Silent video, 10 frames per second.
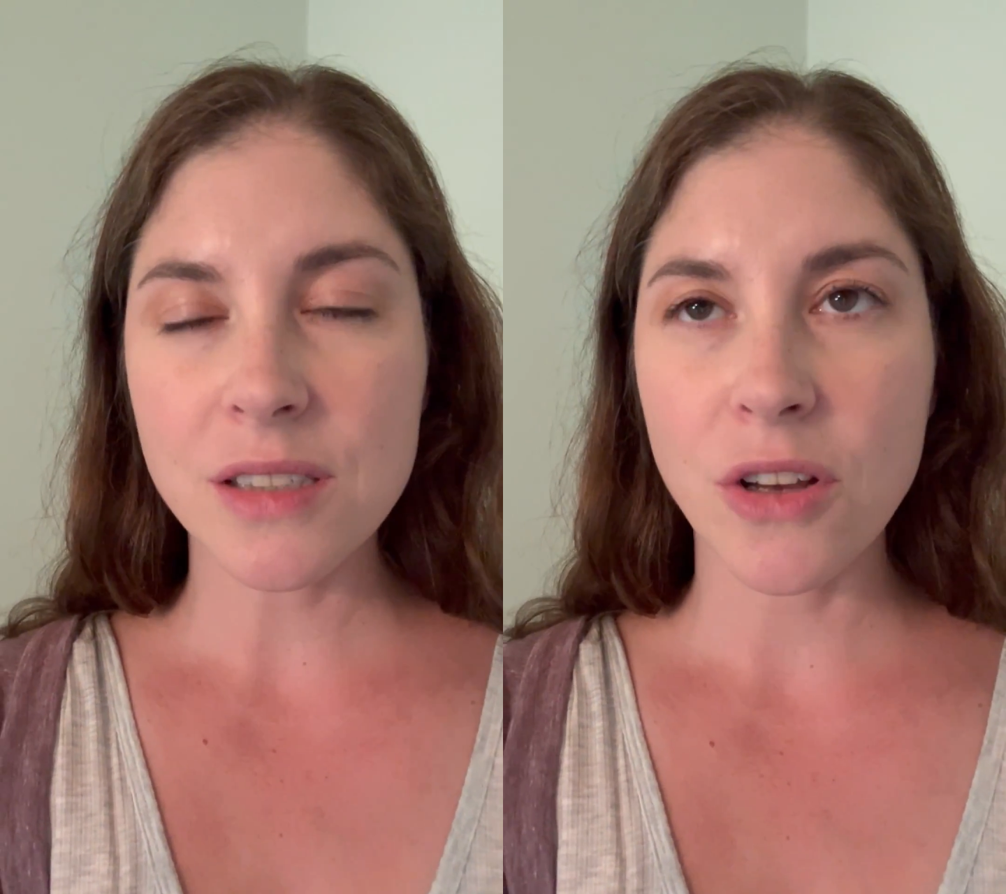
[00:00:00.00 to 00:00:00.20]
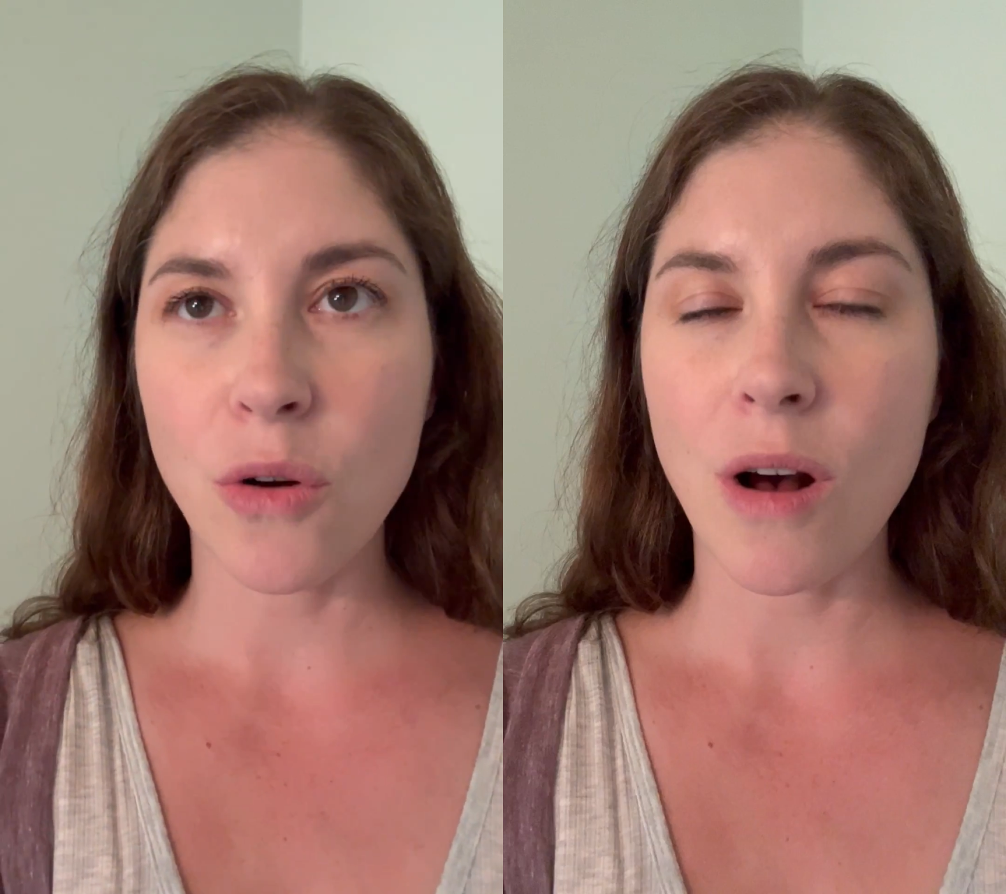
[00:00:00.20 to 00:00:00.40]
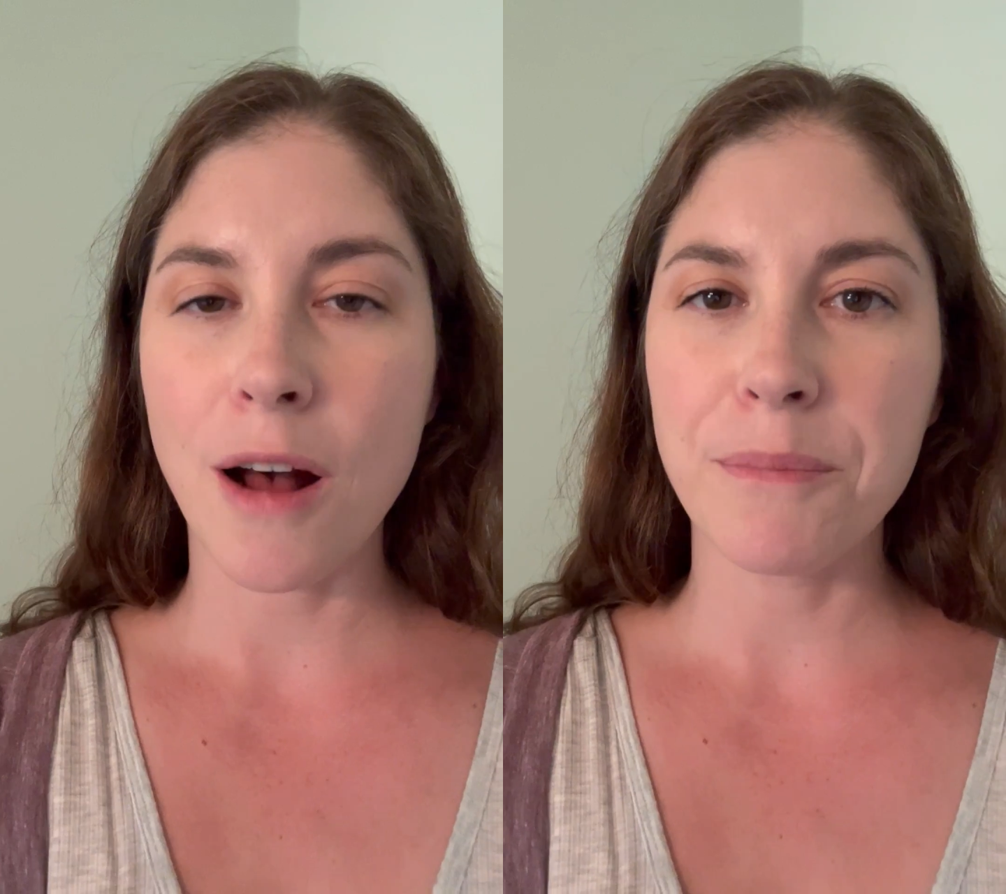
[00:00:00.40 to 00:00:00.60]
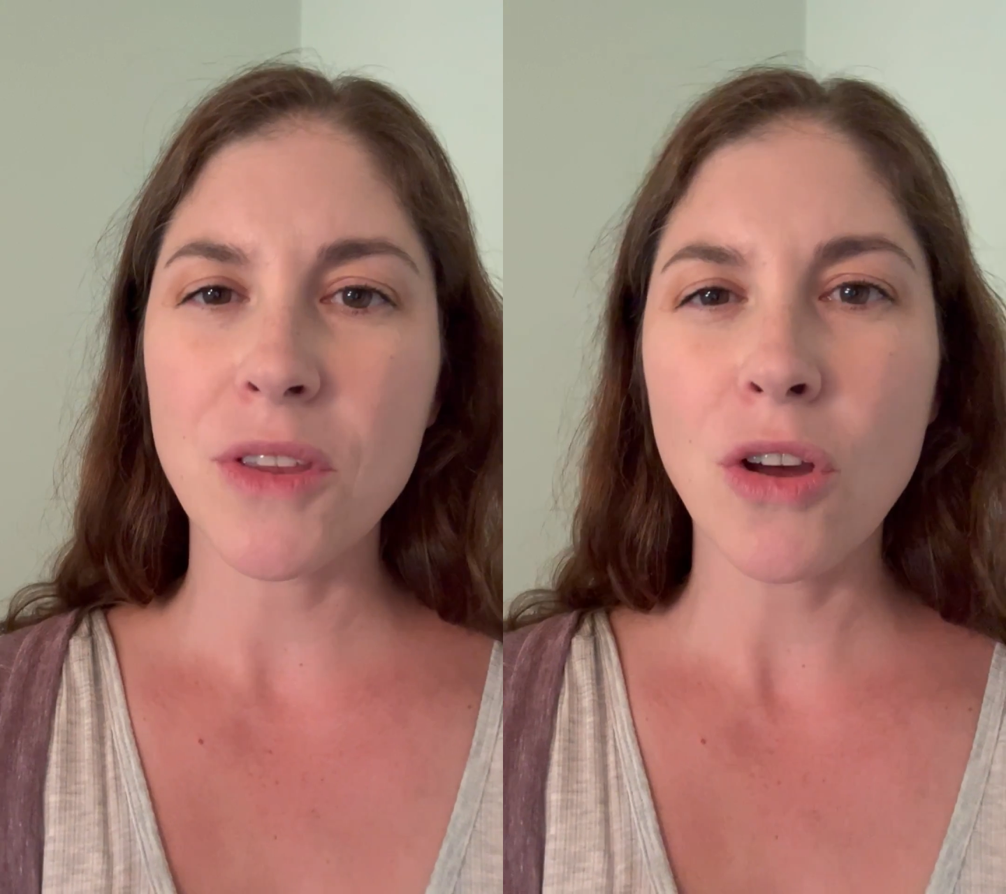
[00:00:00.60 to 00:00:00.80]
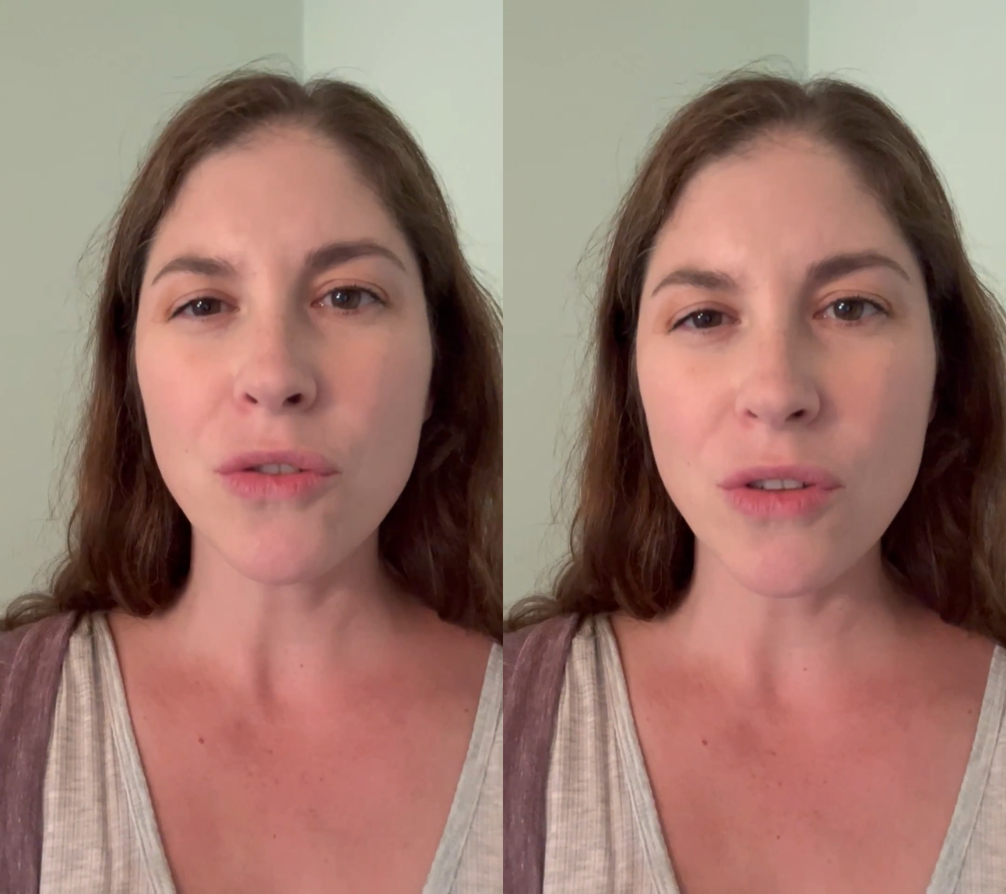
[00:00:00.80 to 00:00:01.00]
So
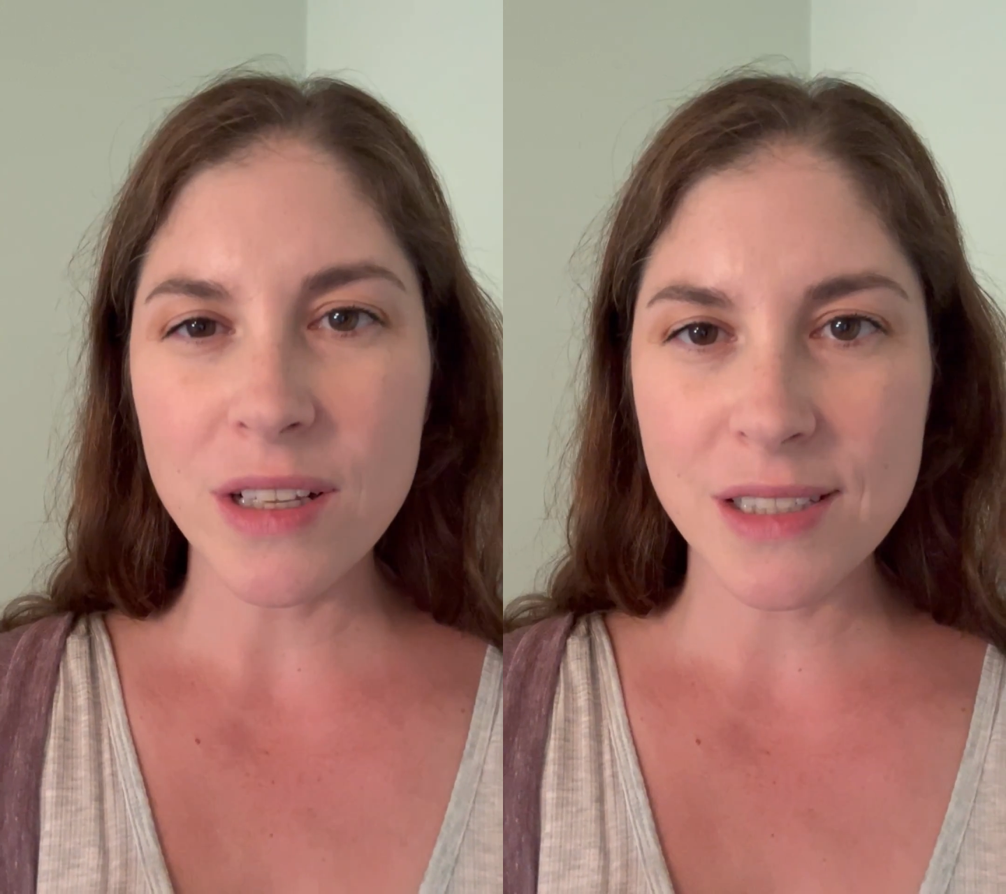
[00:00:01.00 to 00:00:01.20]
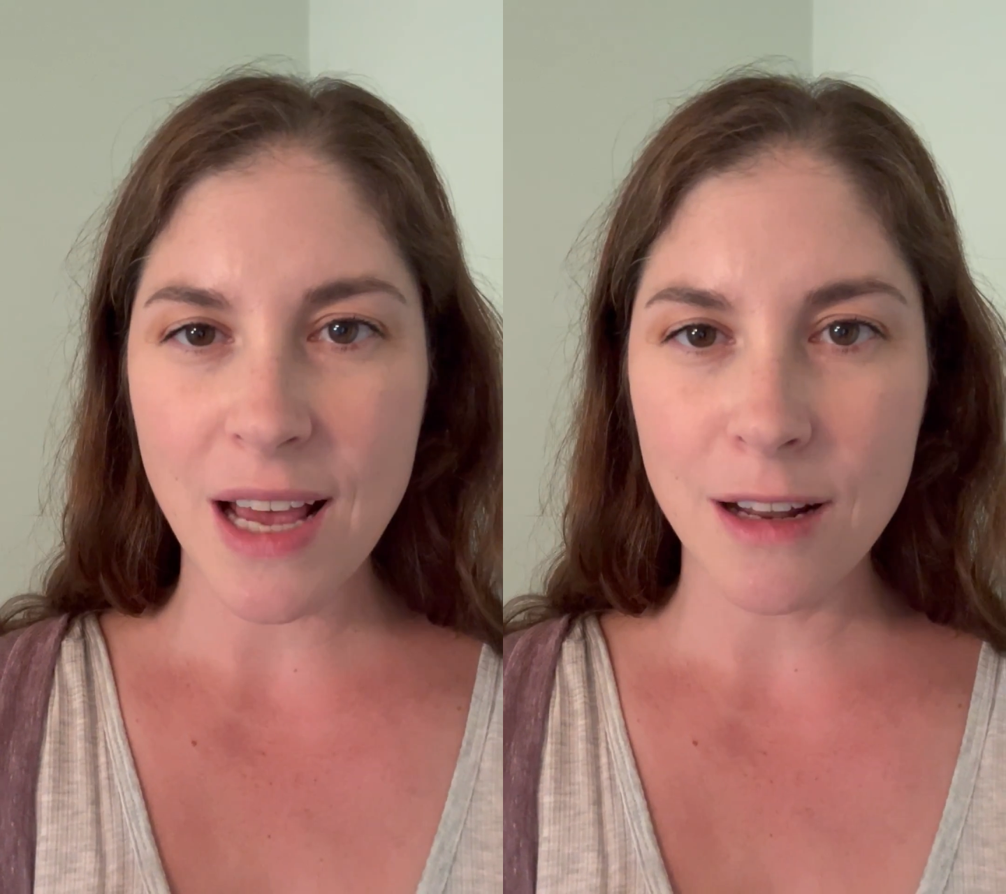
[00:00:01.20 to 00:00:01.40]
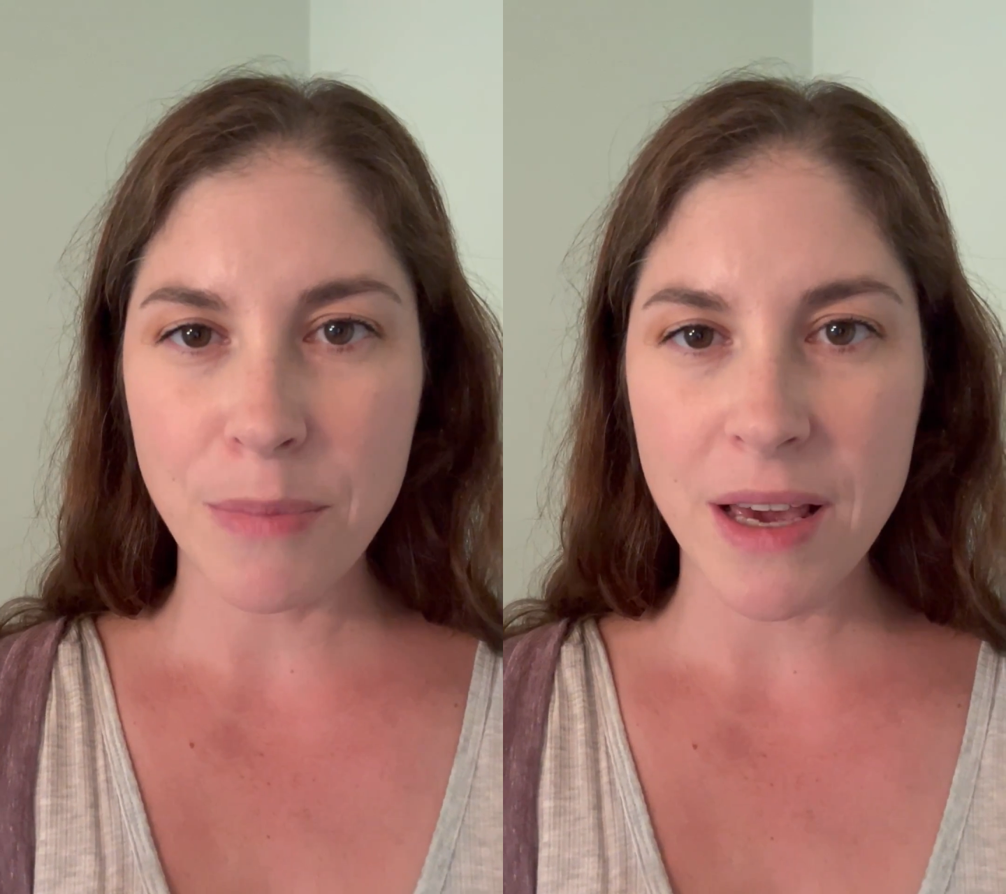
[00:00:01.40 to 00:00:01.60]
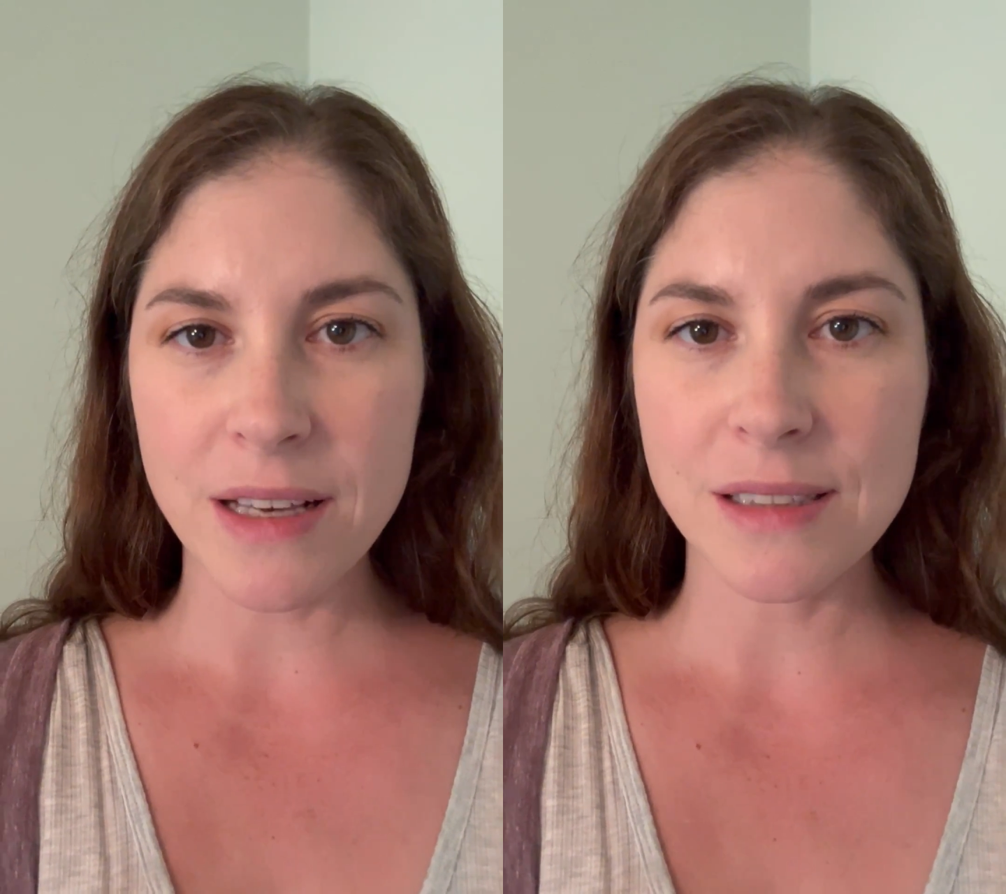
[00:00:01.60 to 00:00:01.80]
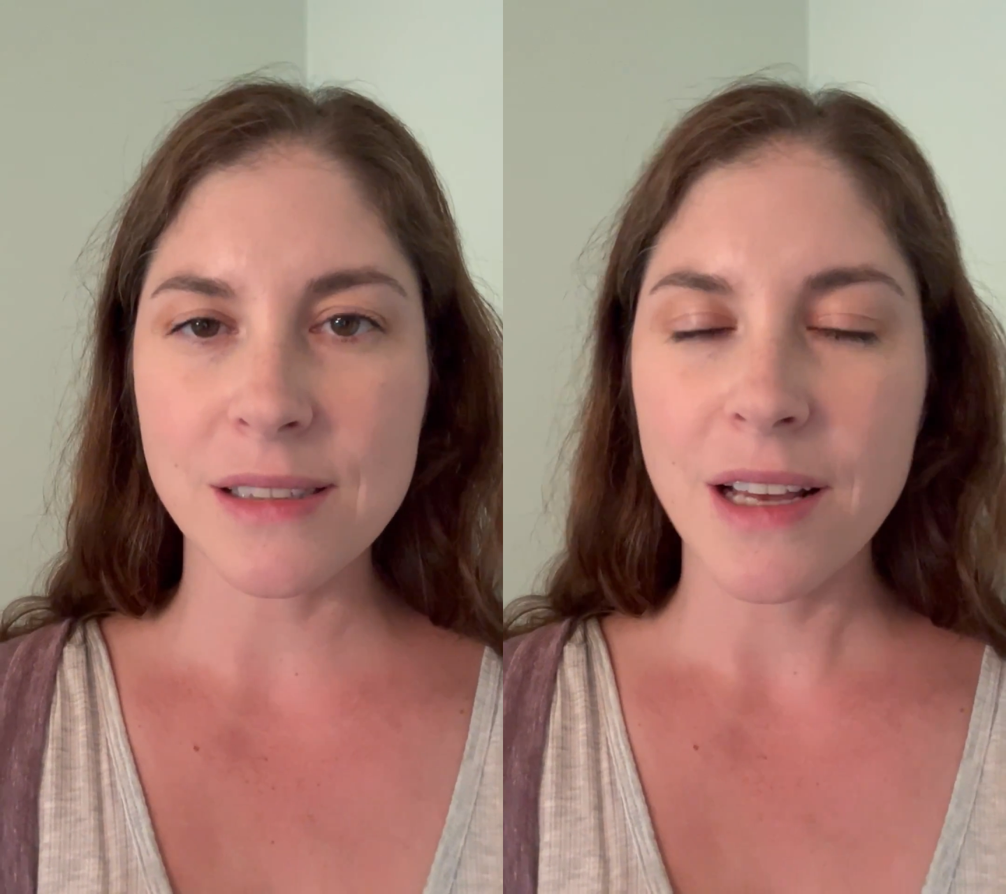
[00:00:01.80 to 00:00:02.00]
go through this
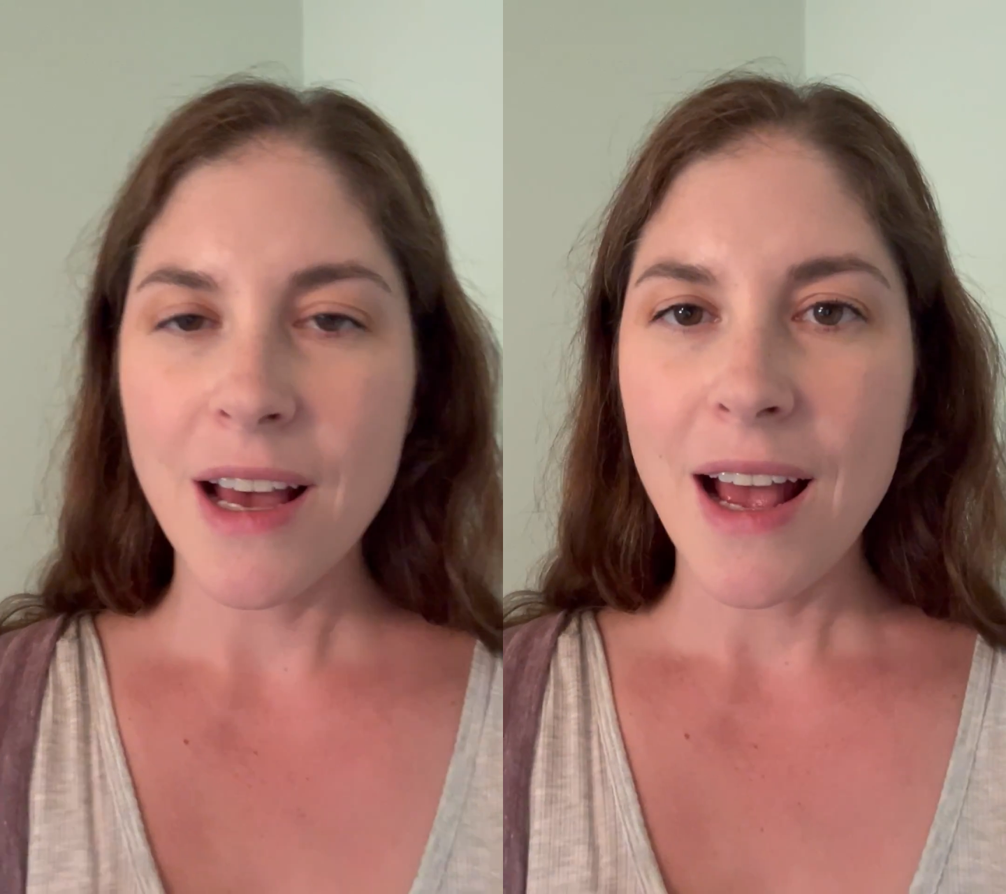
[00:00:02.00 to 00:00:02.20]
database